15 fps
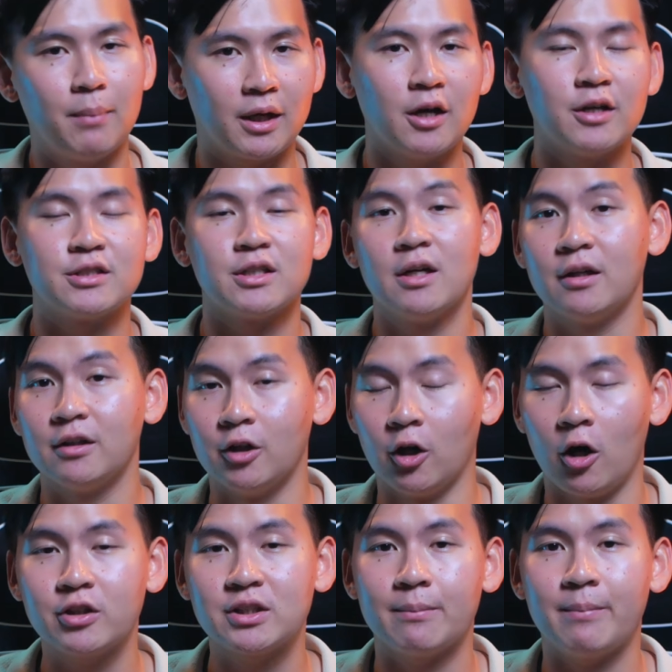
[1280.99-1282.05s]
because the
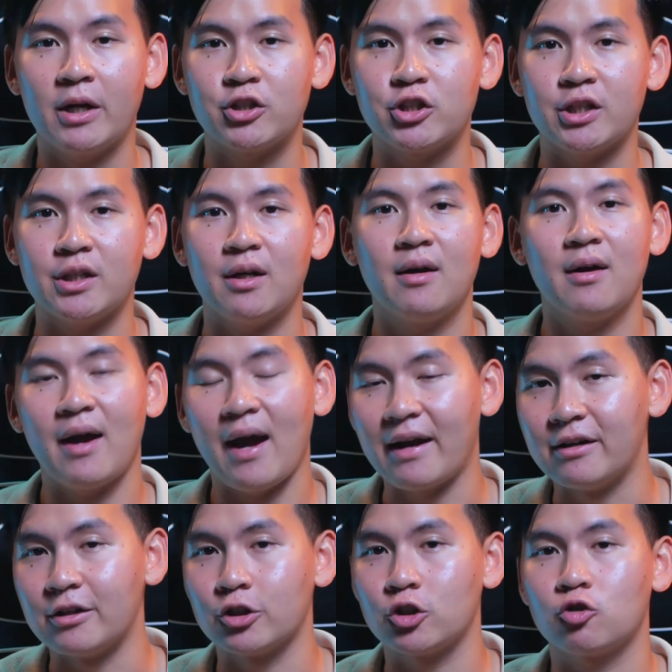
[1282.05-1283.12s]
hooks are punchy
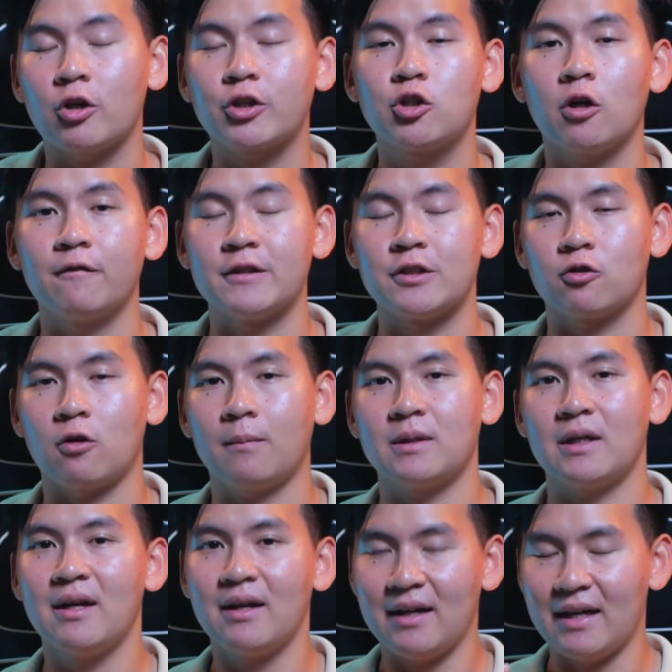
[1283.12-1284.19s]
and the structure of the script
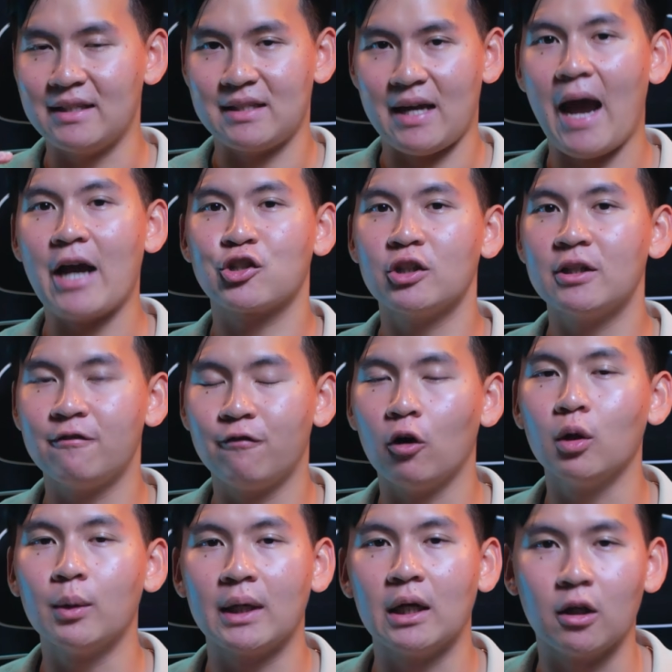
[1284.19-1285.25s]
is actually
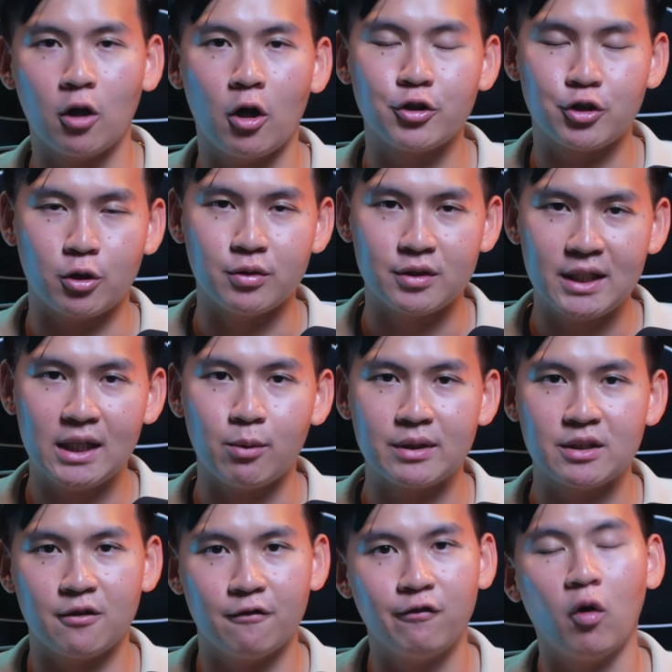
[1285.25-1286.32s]
following a logical
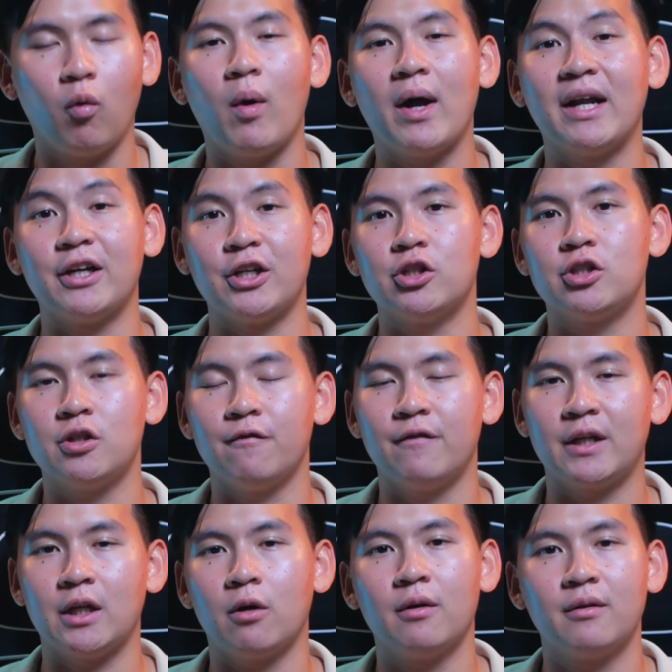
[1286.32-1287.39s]
sequence for what a YouTube
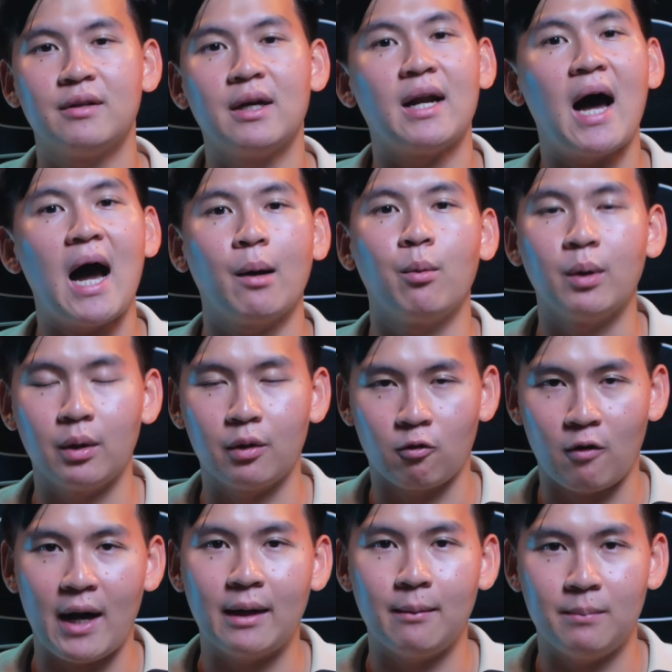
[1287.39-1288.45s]
video that I would
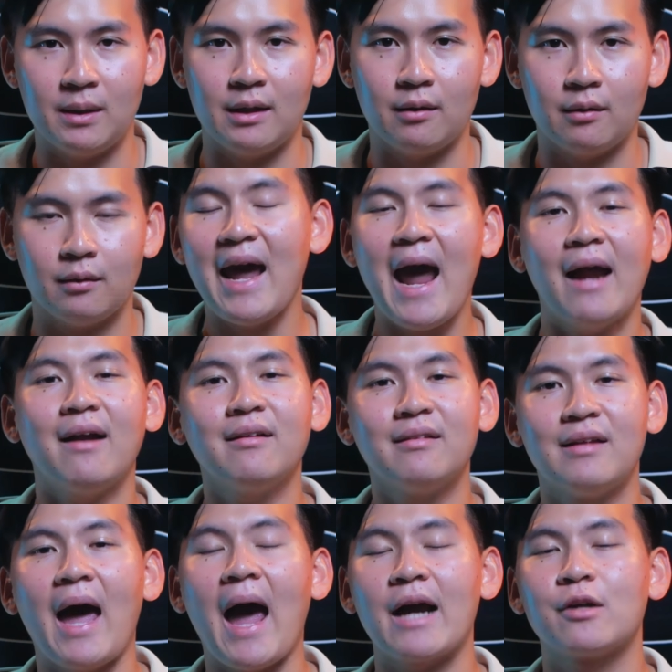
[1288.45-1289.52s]
write be. And
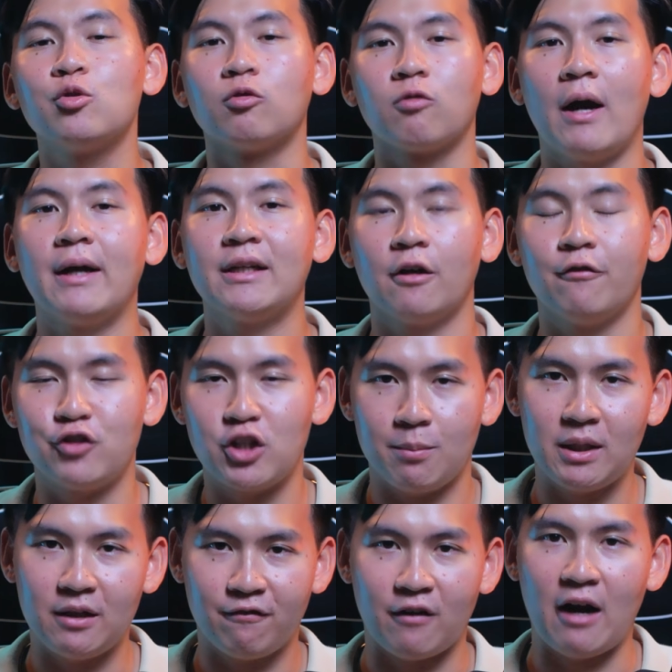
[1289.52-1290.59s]
the actual writing of
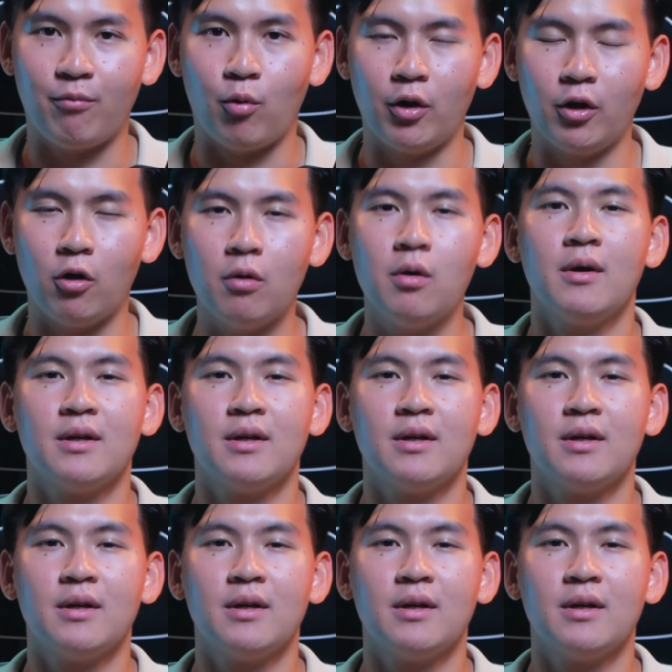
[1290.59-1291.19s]
GPT 5.0